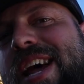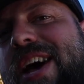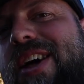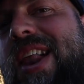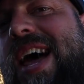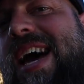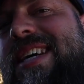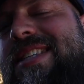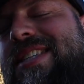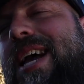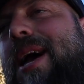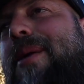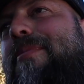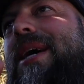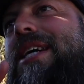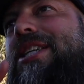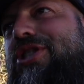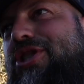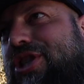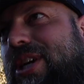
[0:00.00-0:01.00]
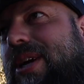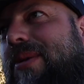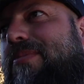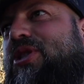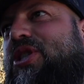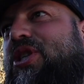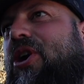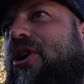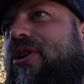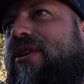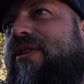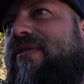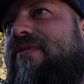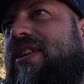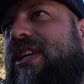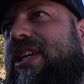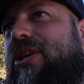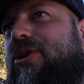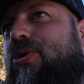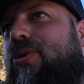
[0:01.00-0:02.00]
Now, last time I jump started a
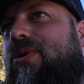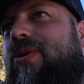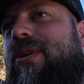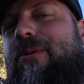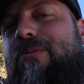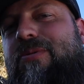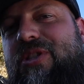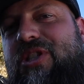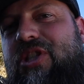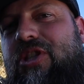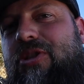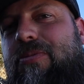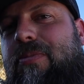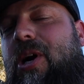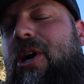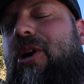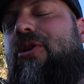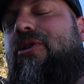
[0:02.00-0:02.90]
vehicle, it was the Smart.